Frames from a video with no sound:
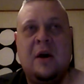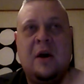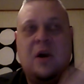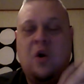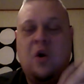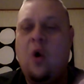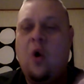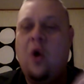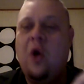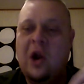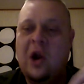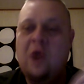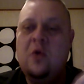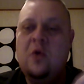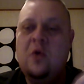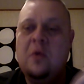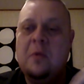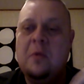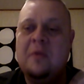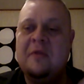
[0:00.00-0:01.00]
core
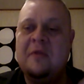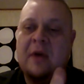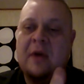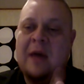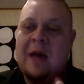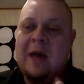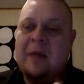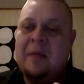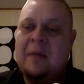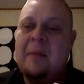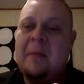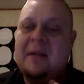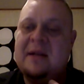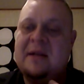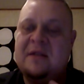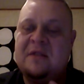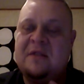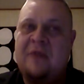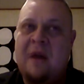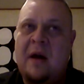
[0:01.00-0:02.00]
loop of the game that
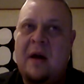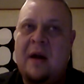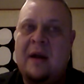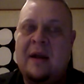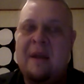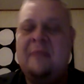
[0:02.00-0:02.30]
makes it fun,